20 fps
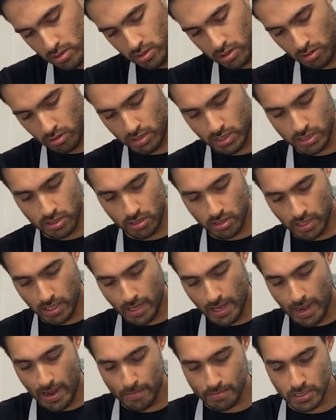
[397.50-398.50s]
So these are the
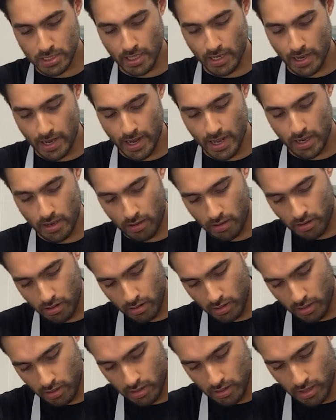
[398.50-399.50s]
caps that I had
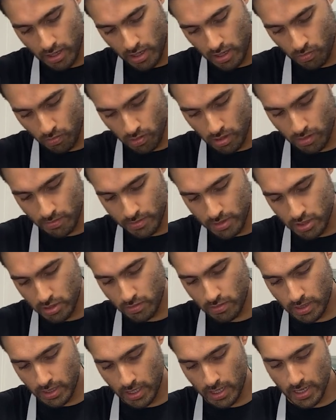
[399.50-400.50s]
earlier, and what I'm
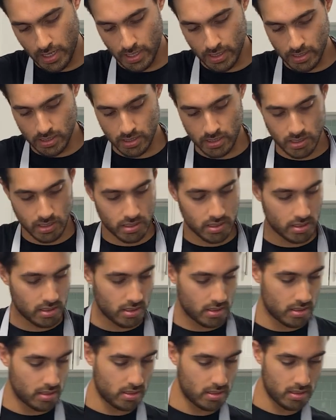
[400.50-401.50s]
doing is,
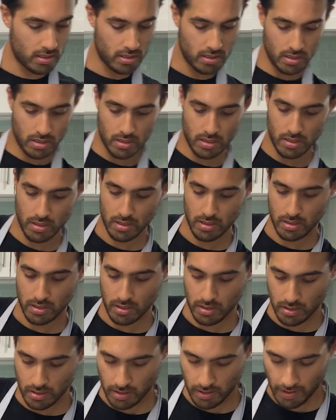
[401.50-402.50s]

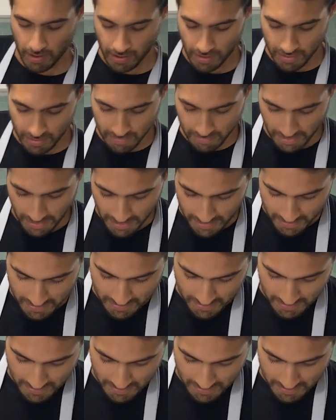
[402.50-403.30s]
yeah, hear that.